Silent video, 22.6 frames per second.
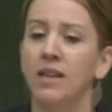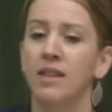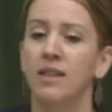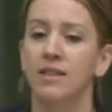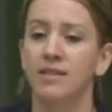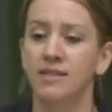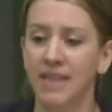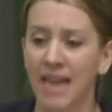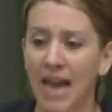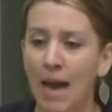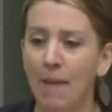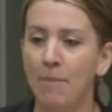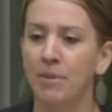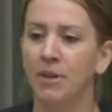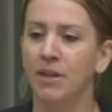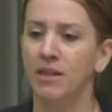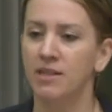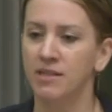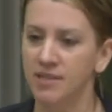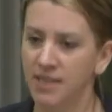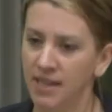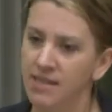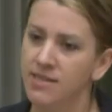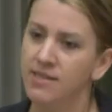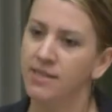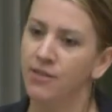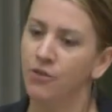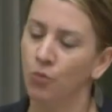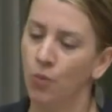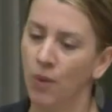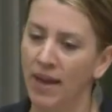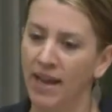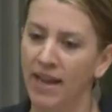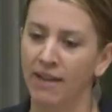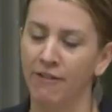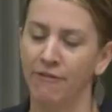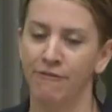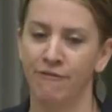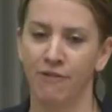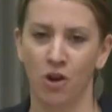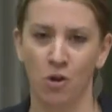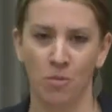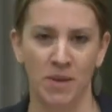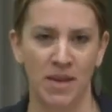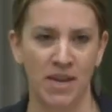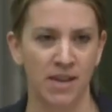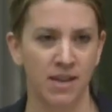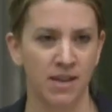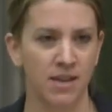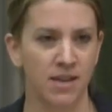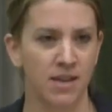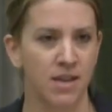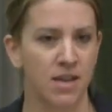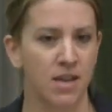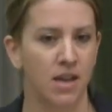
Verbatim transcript: this capital intensive way of farming.